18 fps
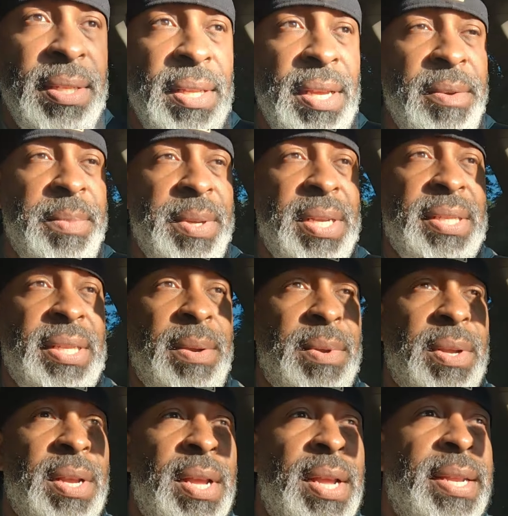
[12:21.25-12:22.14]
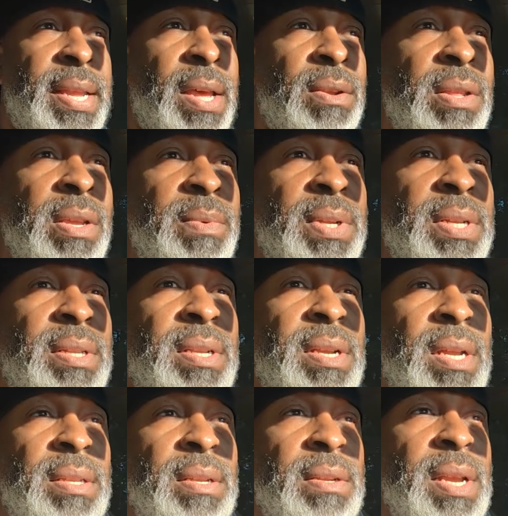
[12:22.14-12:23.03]
live because they were not only
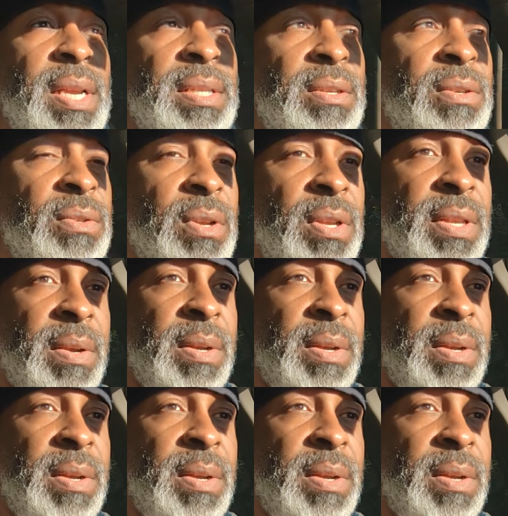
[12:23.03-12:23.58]
cut the testicles off,